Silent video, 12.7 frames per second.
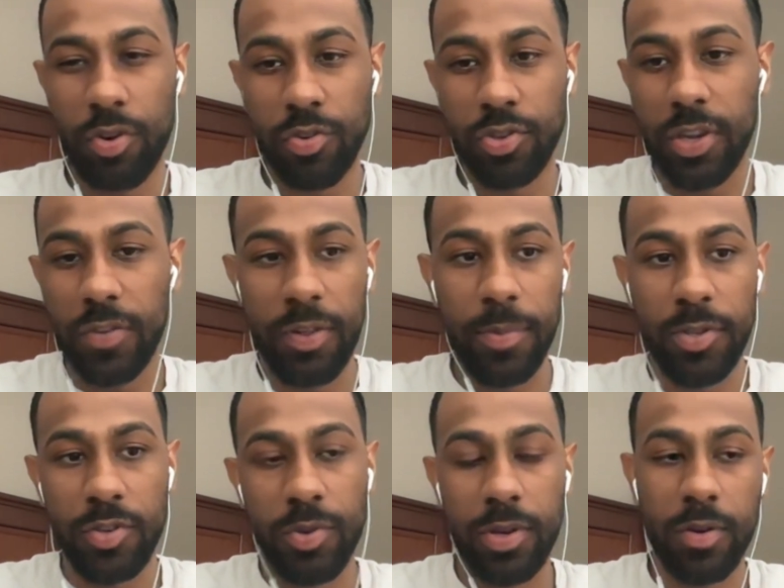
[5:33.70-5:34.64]
shifting
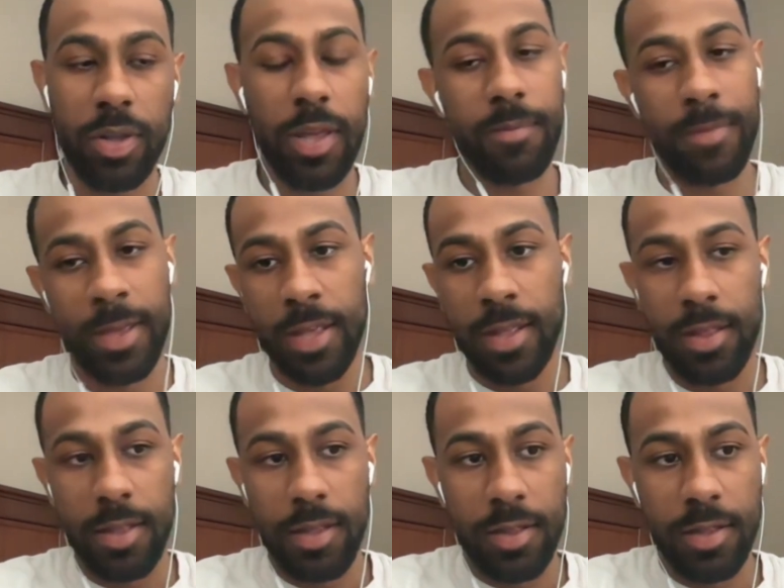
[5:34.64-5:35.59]
between, okay,
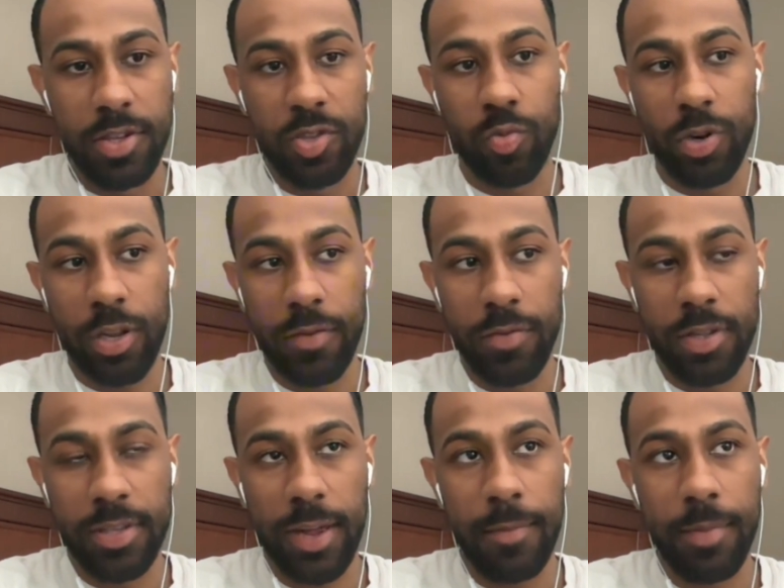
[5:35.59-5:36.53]
this is working for the
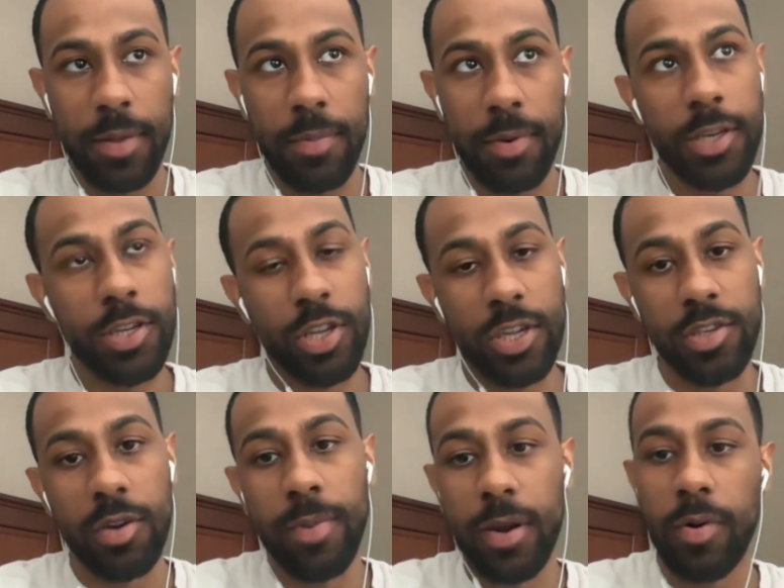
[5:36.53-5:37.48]
time being, but is
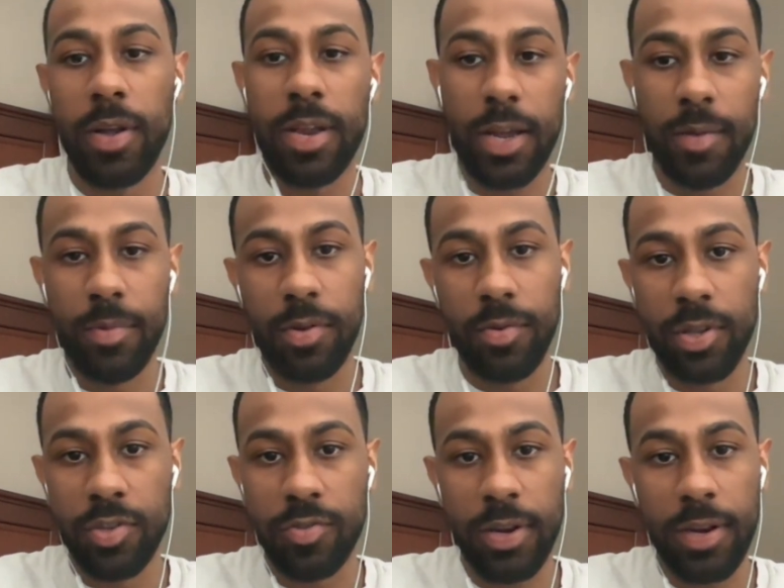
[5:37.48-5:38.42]
there a better way that I can be doing
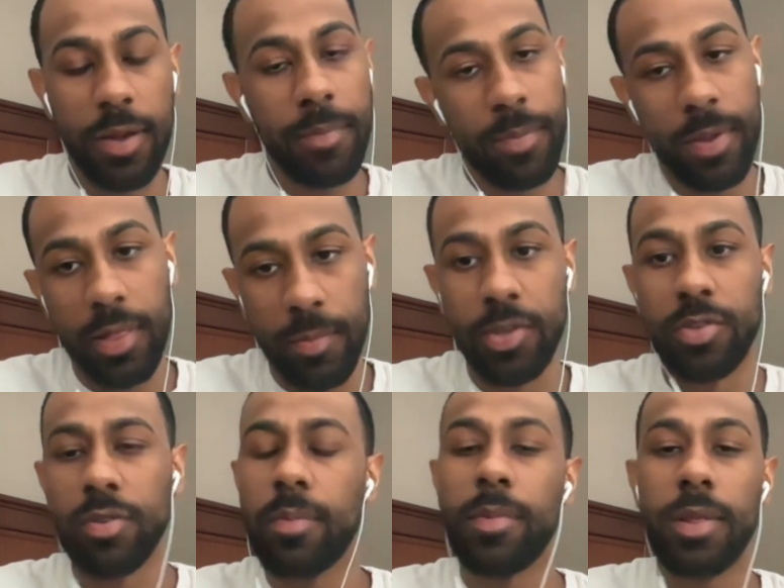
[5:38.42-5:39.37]
this right now? Maybe let
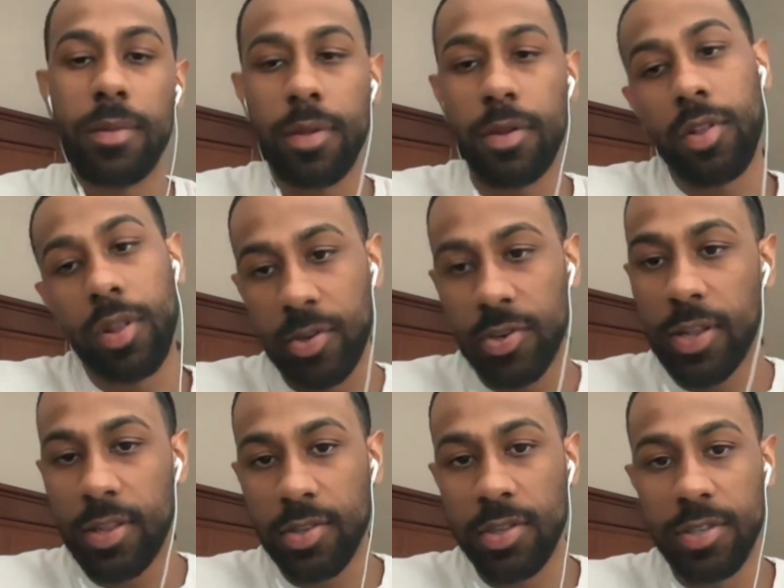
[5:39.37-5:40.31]
me try
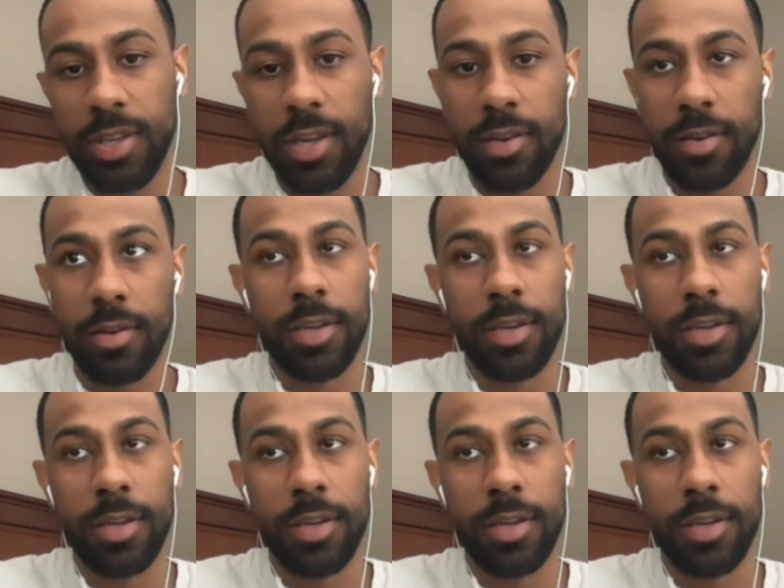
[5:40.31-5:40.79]
this instead,